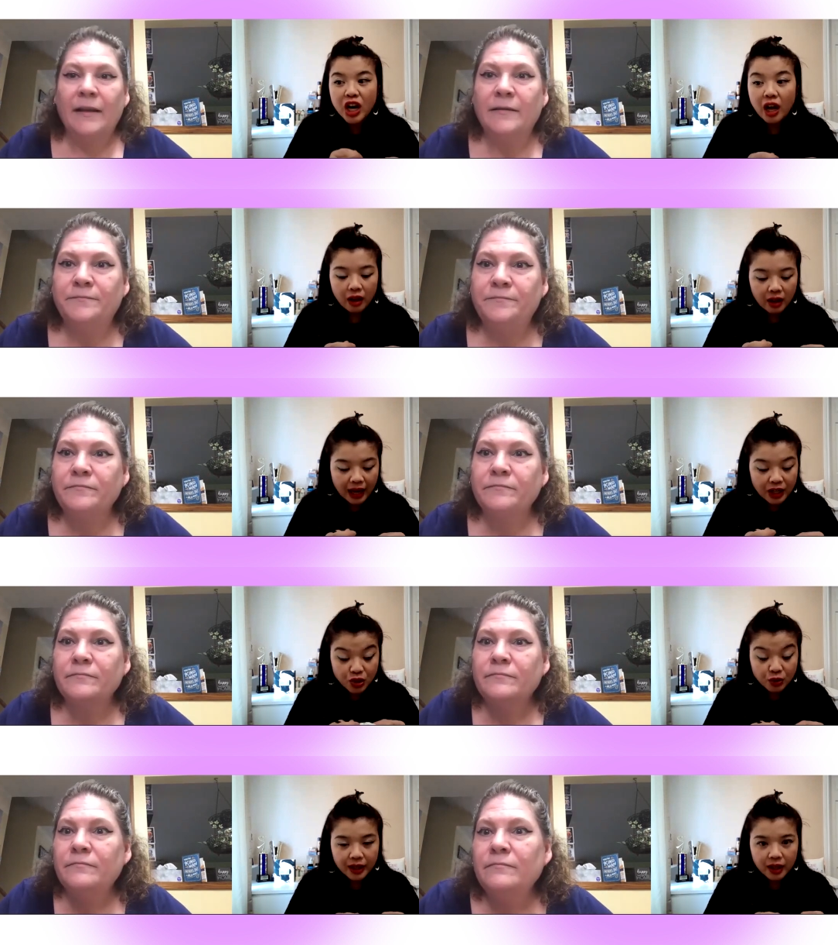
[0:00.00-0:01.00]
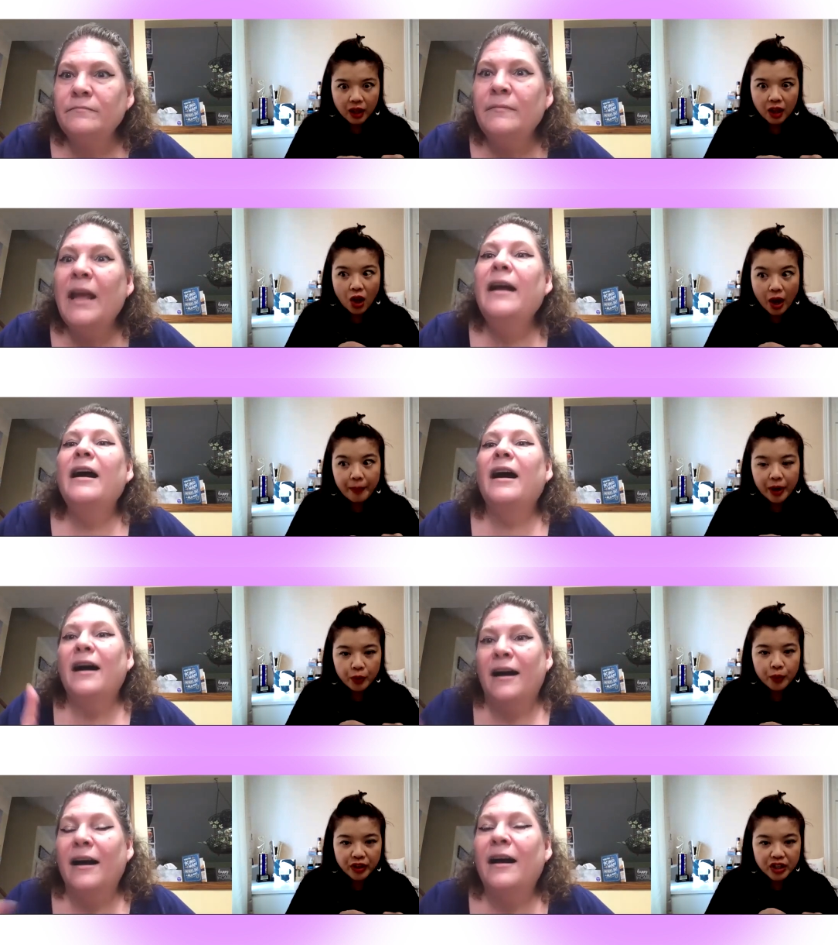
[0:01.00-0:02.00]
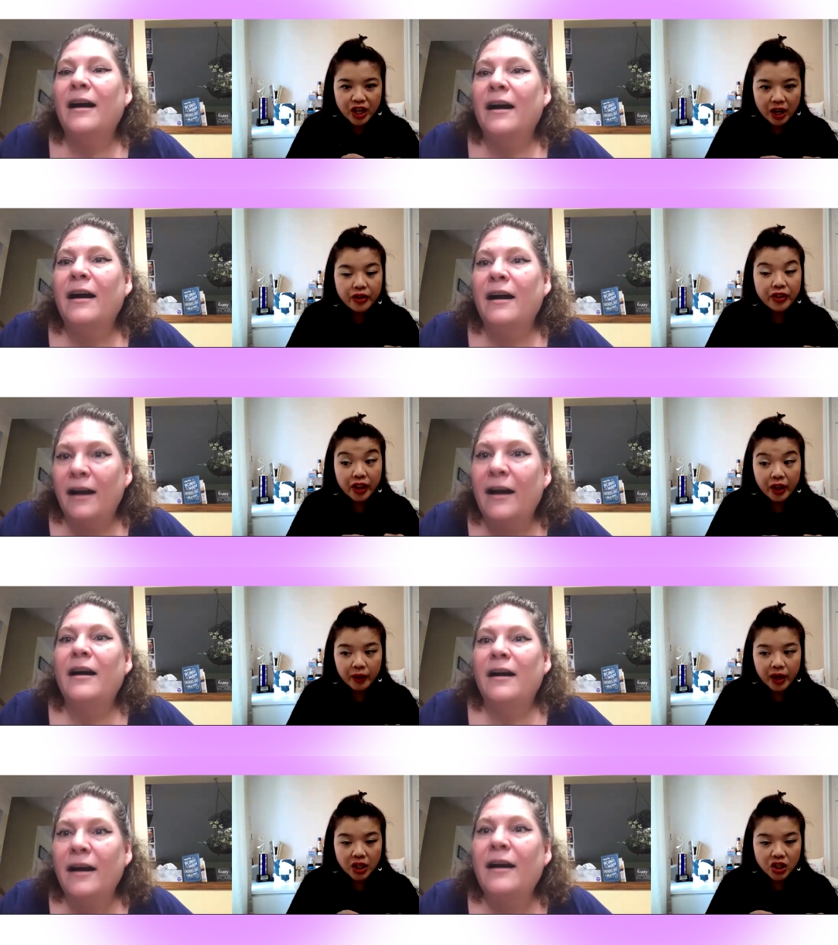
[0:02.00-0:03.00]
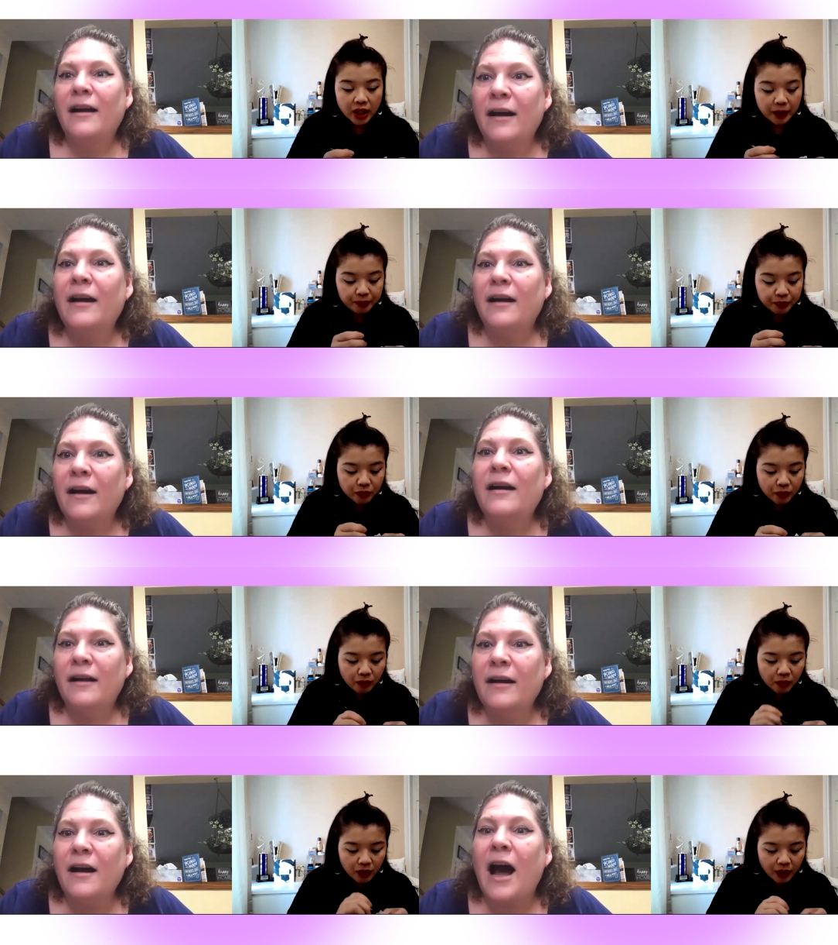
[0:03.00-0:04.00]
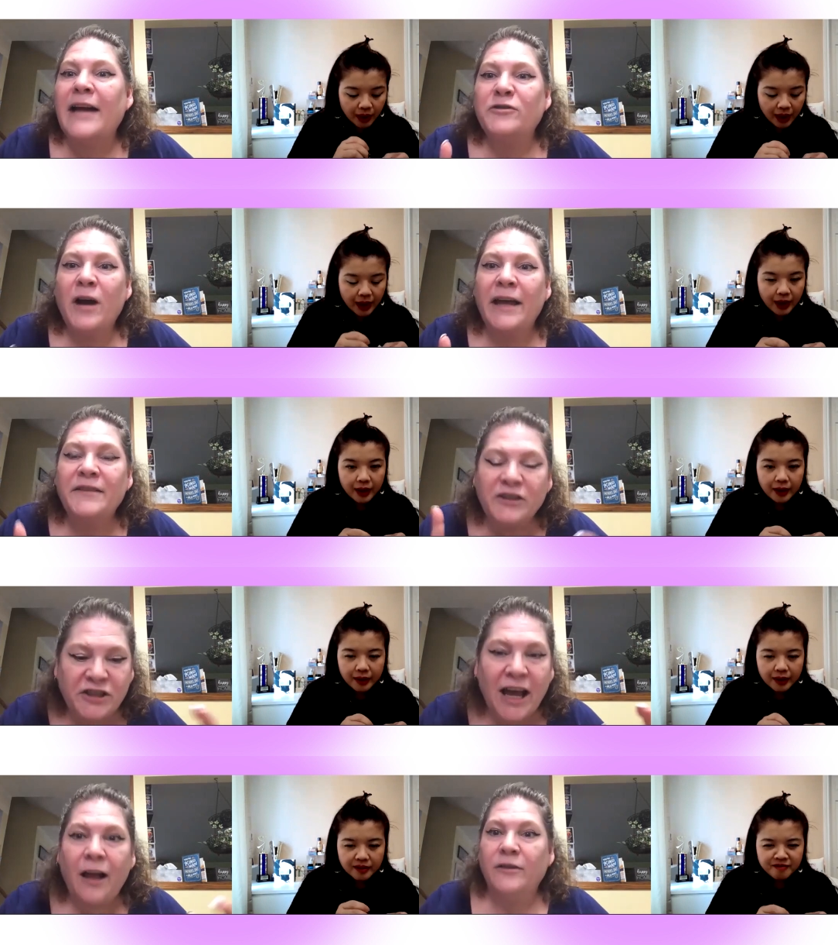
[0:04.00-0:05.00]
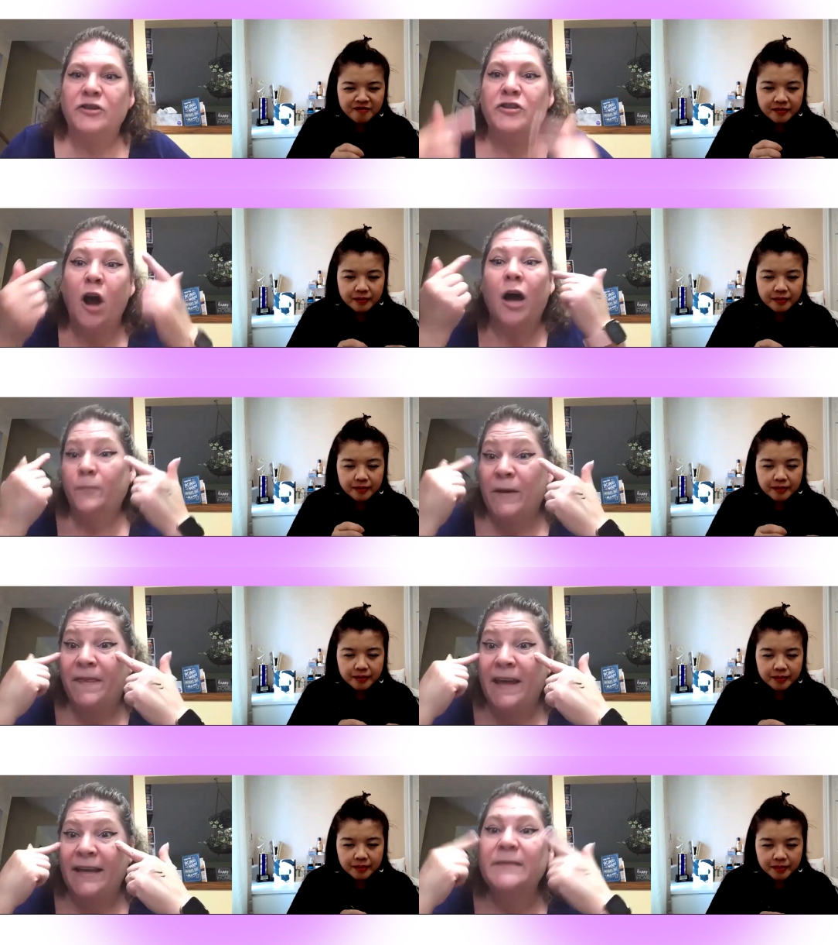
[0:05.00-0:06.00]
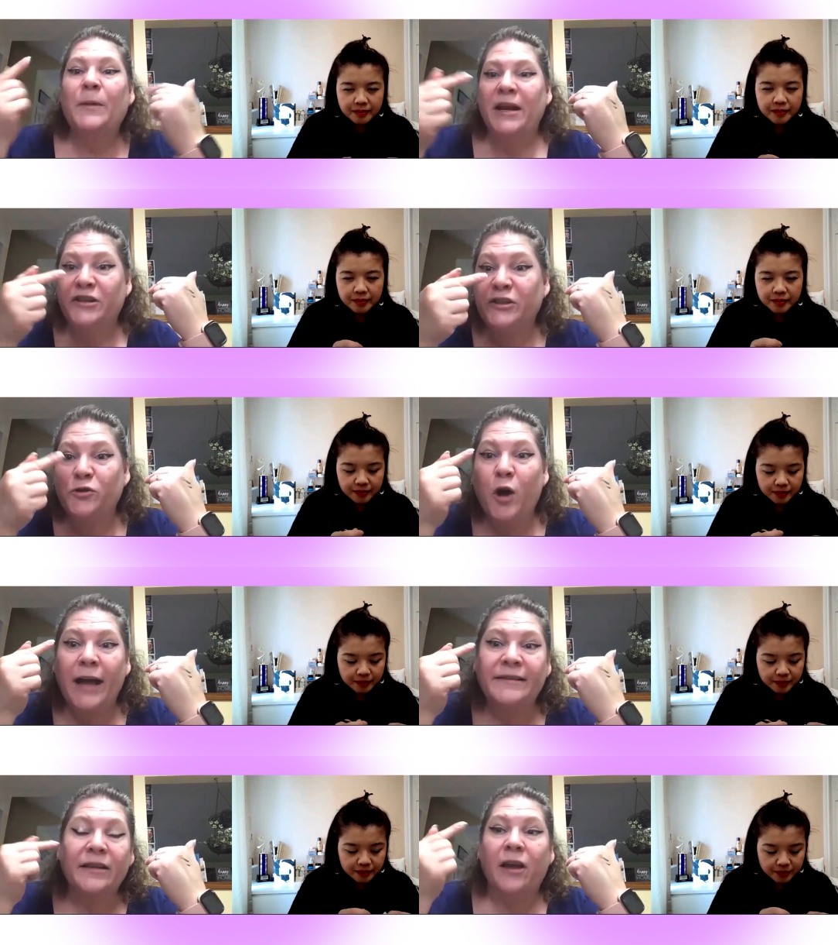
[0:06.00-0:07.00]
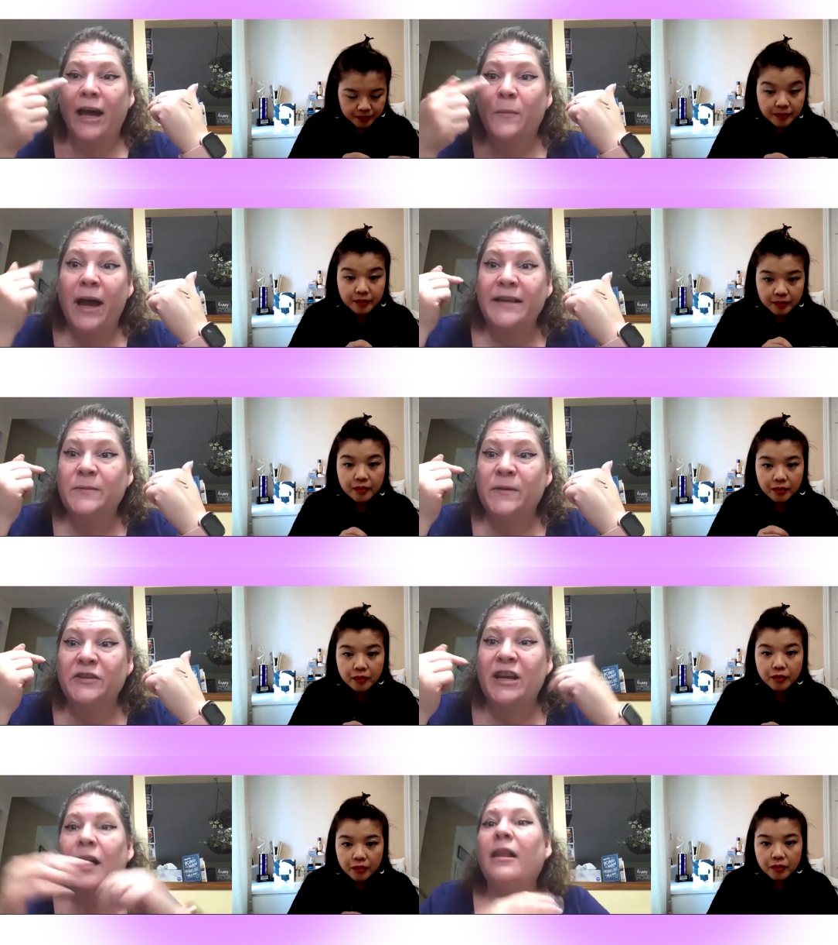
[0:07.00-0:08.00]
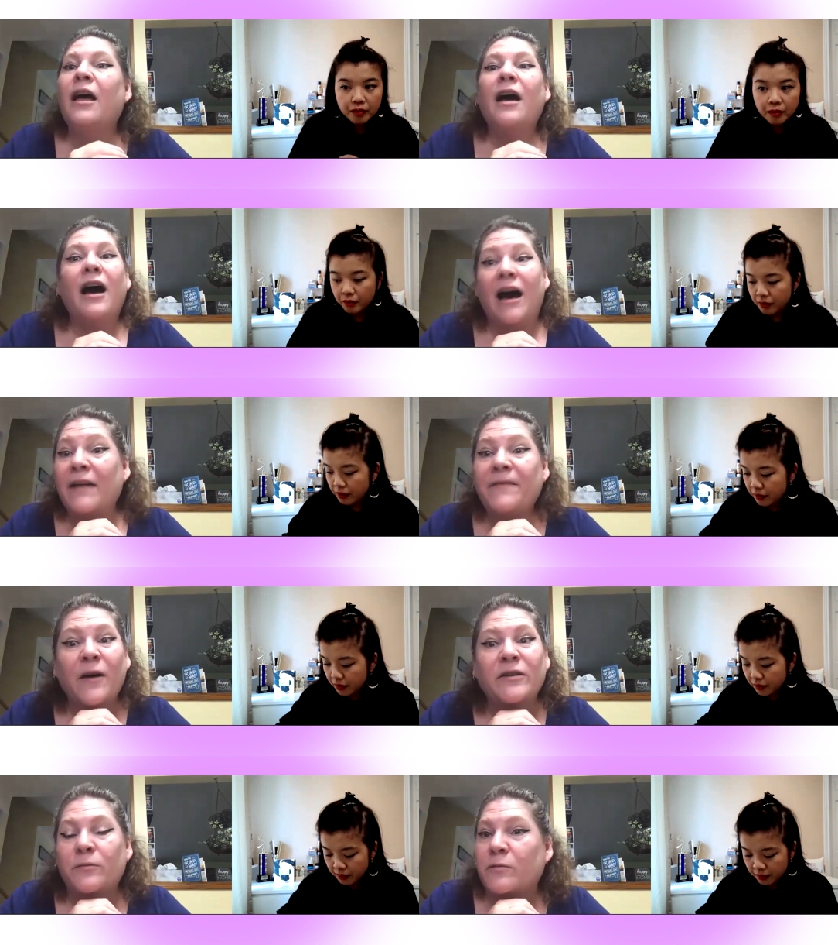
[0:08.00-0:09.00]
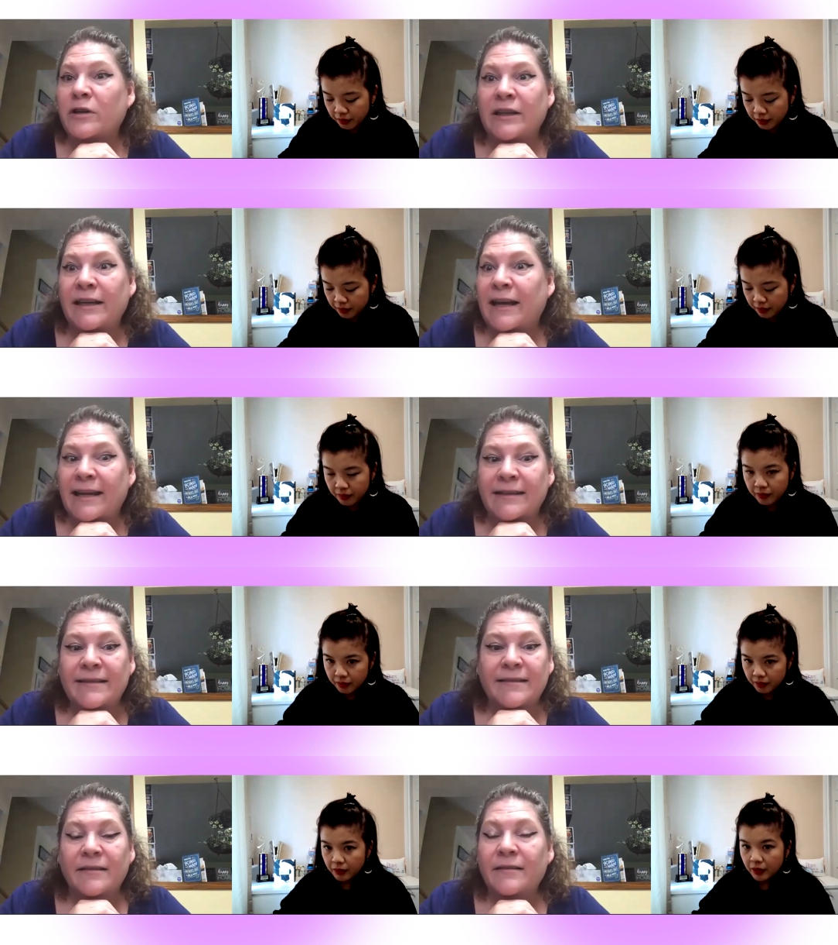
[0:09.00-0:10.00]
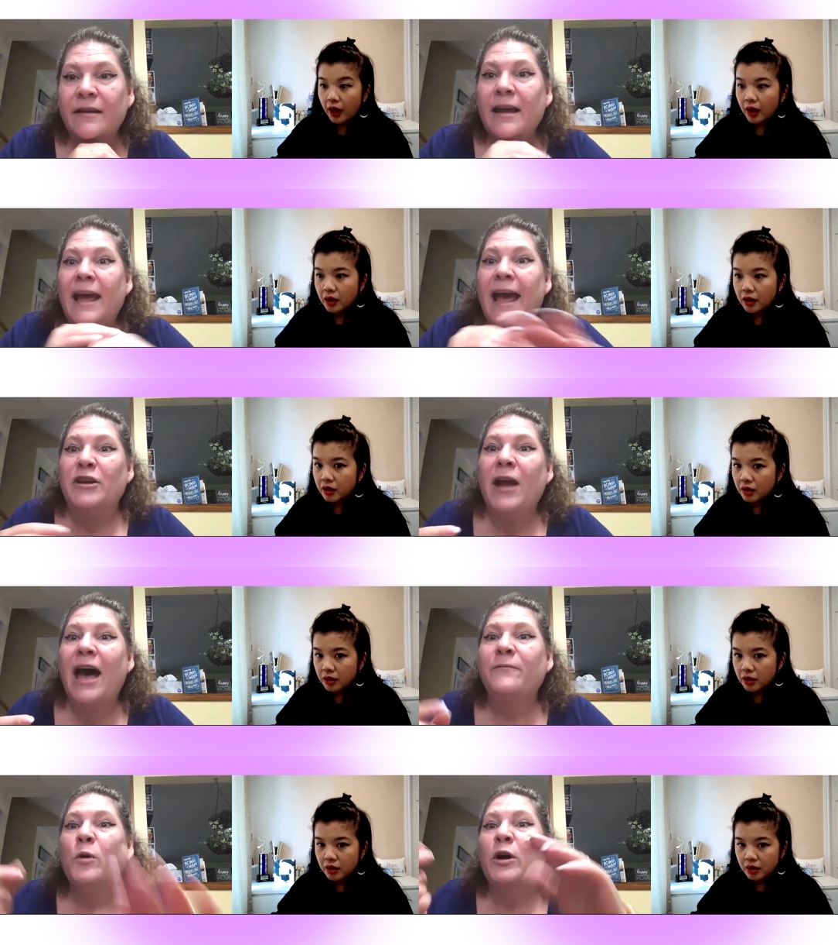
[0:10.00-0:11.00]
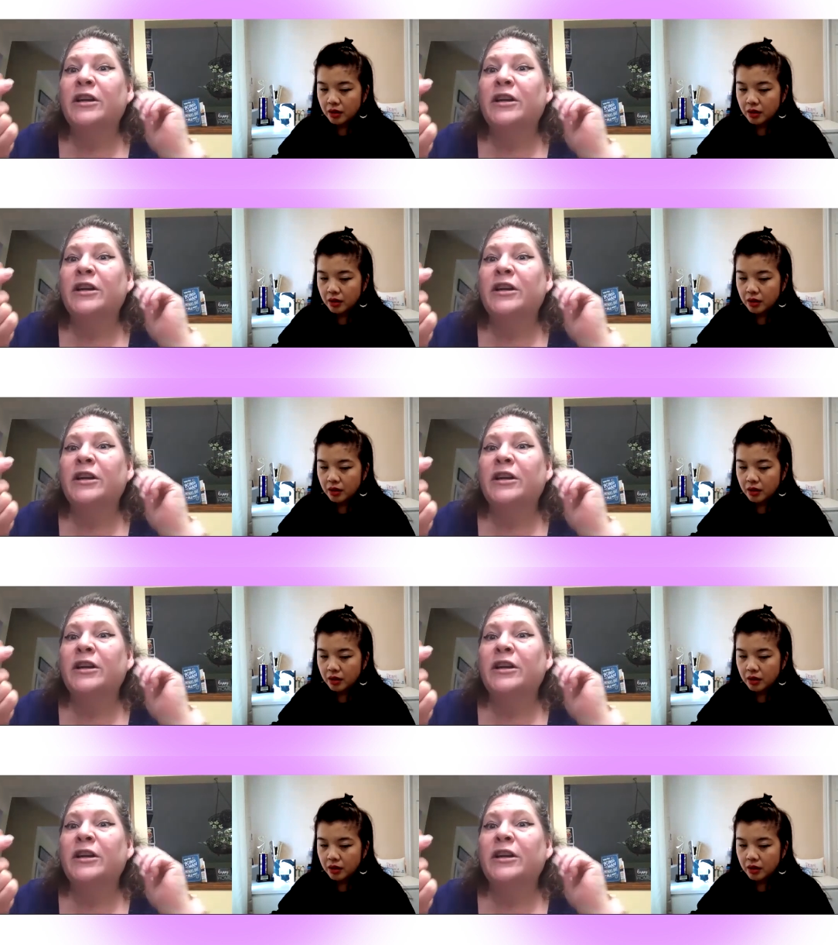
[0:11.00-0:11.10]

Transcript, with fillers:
Speaker 1: the gel. I do like a lot better with the gel than the liquid actually. I tried the gel, not
Speaker 2: with this, but I just tried to line my eyes with the gel. I found it really nice. Yeah. And you have more